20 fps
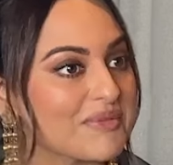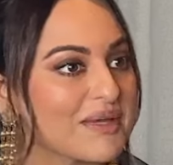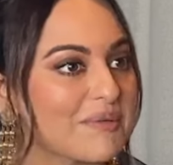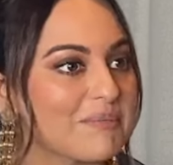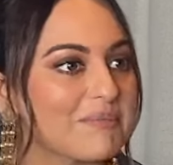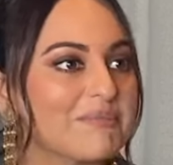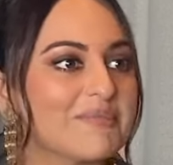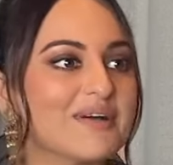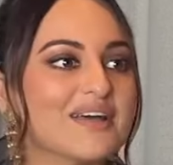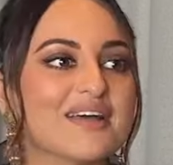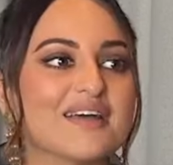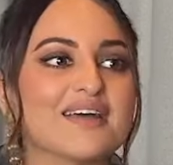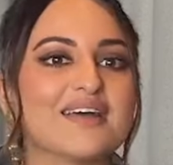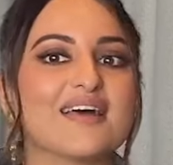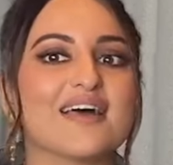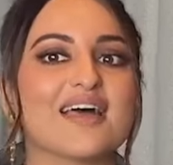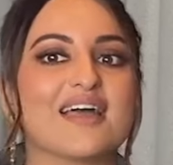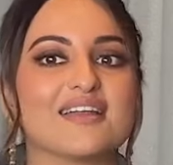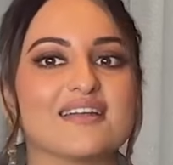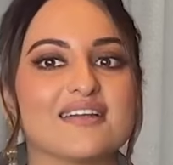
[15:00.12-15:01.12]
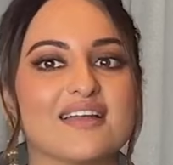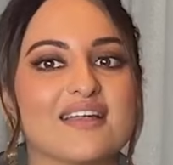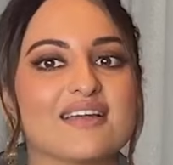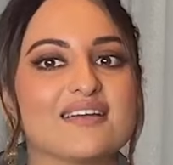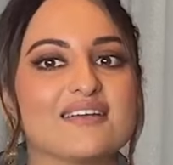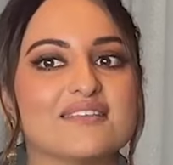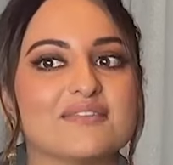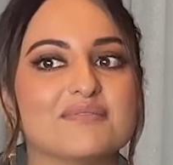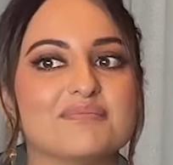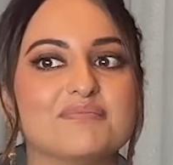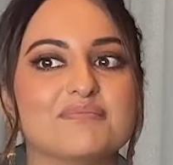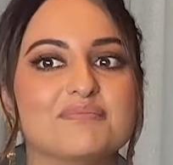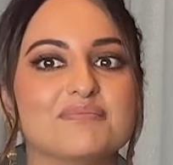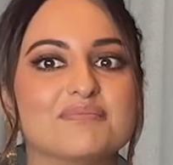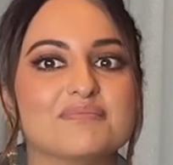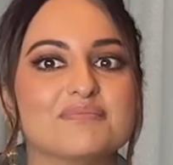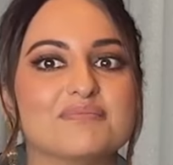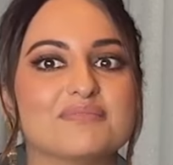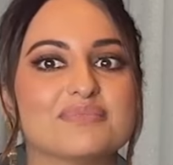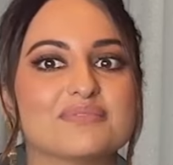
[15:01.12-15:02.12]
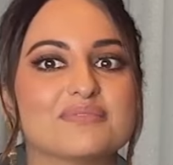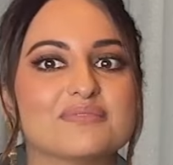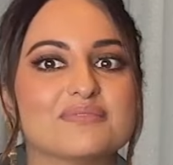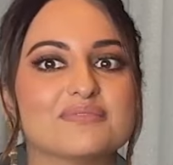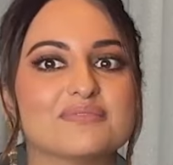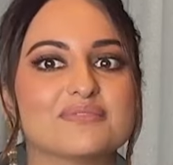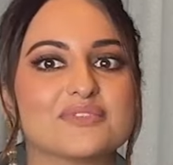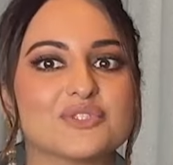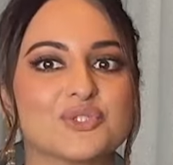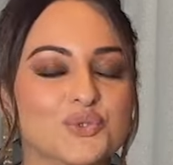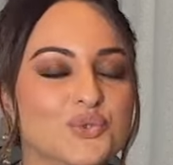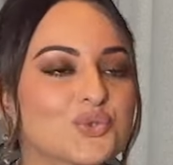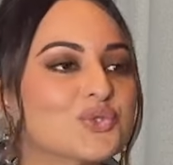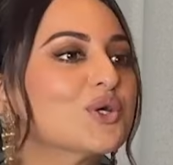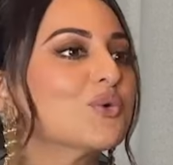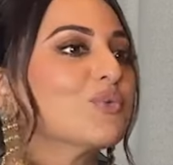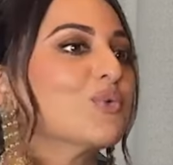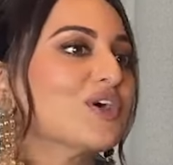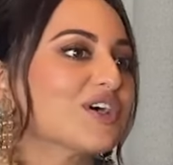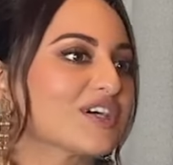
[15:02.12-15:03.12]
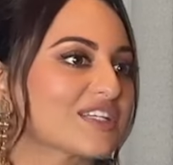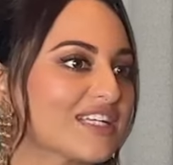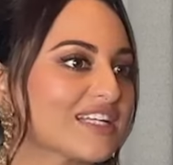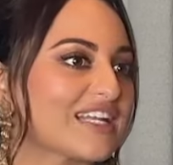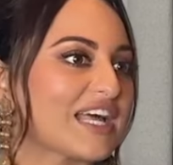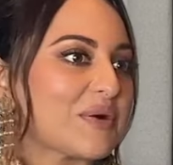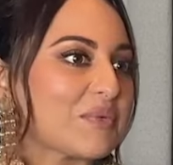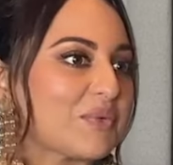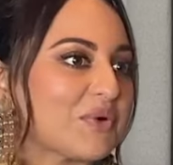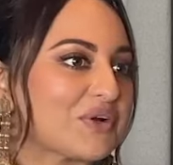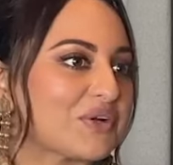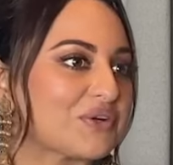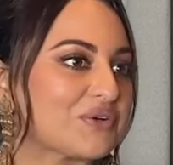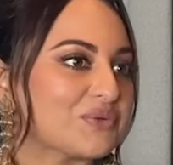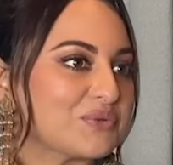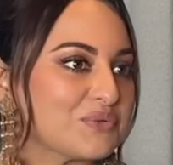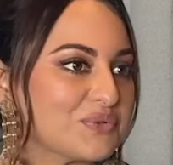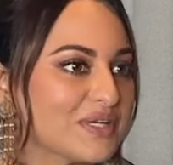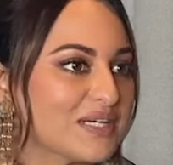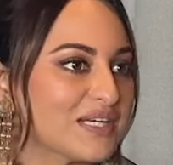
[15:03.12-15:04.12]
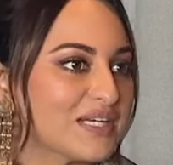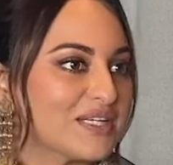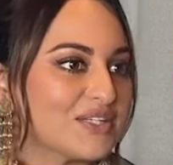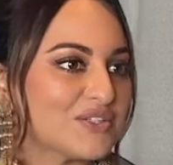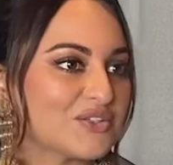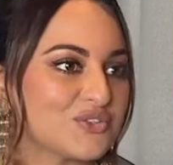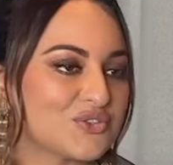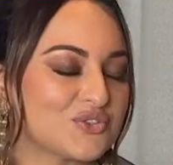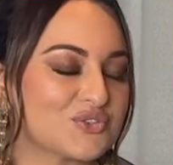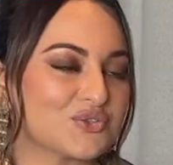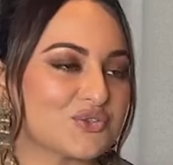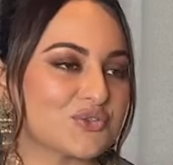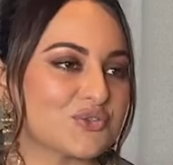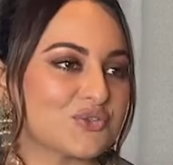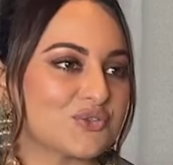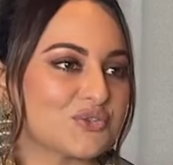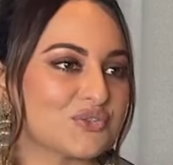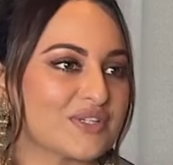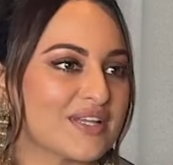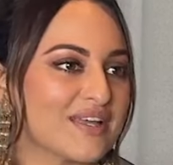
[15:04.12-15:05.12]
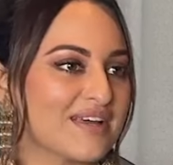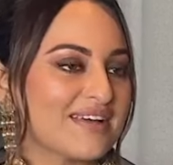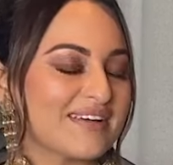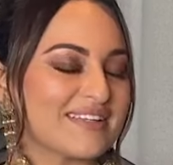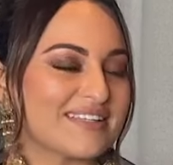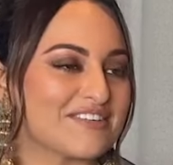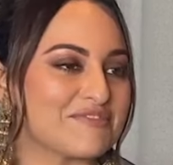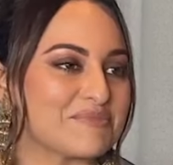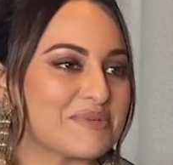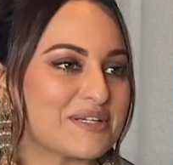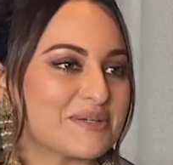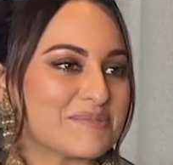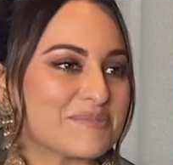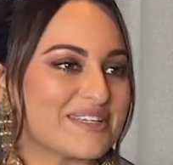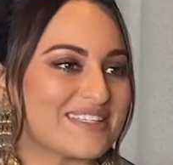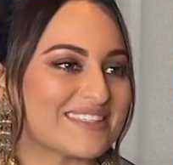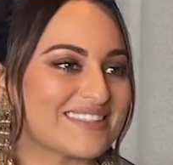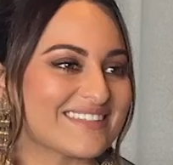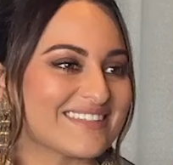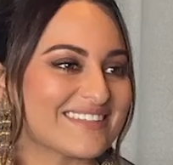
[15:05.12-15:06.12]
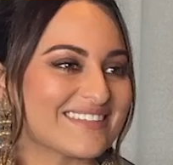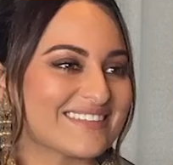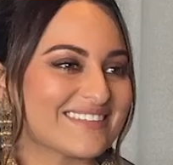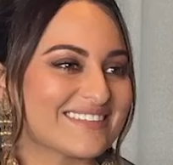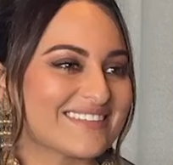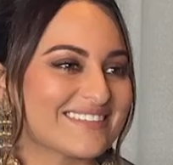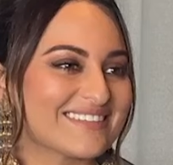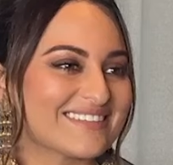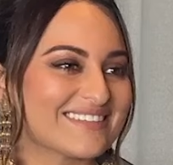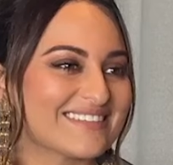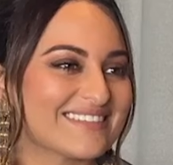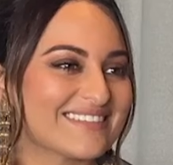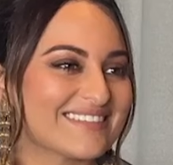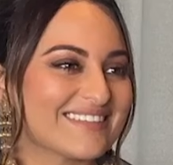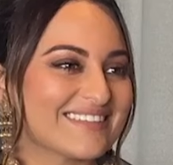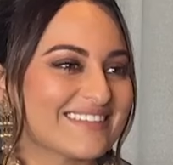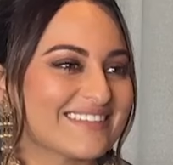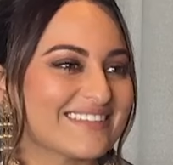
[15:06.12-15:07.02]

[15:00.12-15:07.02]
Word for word: them. Yeah. And and do the work that I want to do. Yeah. So yeah, they've been amazing. Lovely. Yeah.